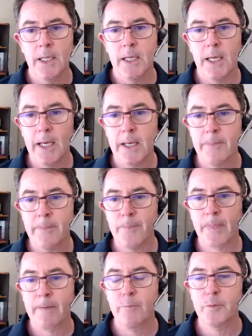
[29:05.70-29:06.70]

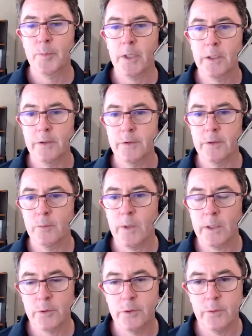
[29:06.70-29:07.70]
We've spoken to
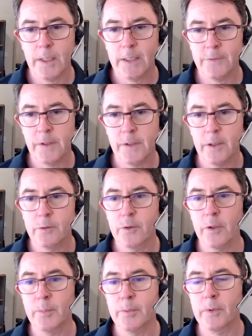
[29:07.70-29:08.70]
one or two others in the
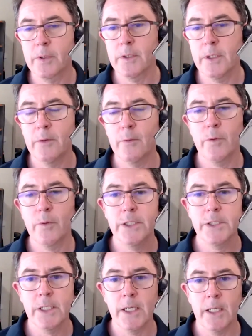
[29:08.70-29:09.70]
group in the
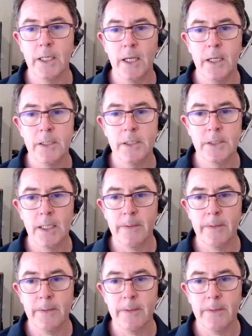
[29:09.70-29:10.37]
region, and